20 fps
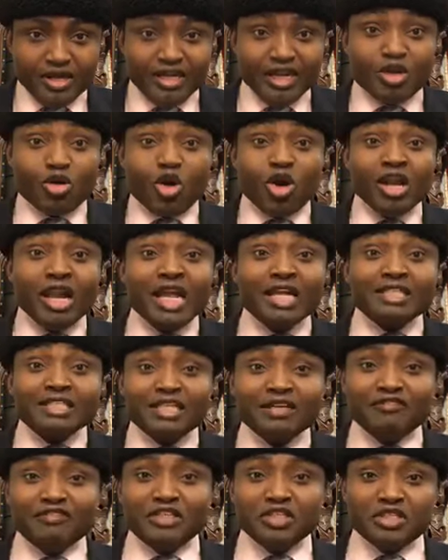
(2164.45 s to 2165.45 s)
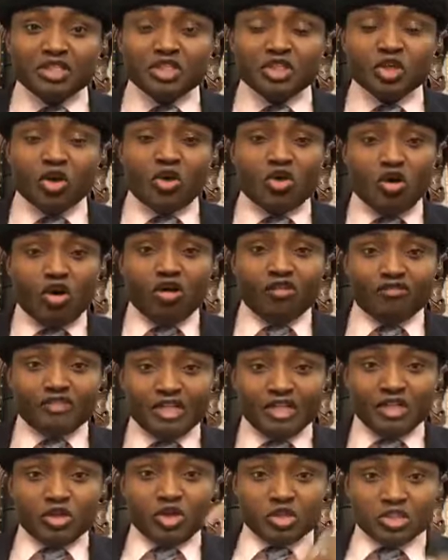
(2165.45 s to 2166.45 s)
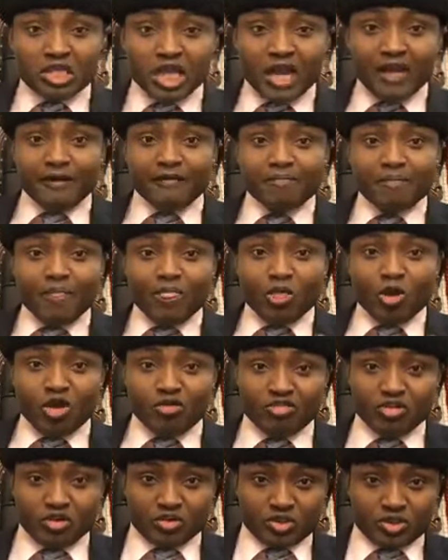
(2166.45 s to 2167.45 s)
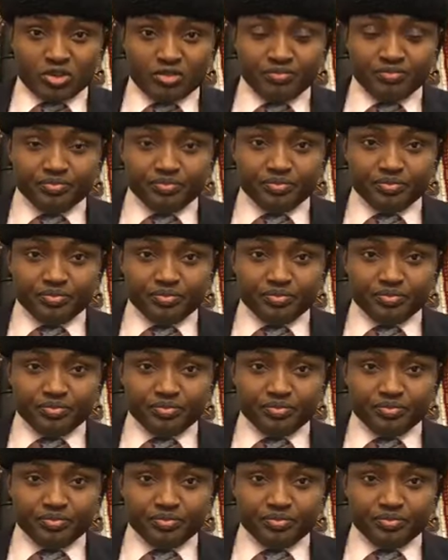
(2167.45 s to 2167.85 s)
the collective decision of the Northern governors,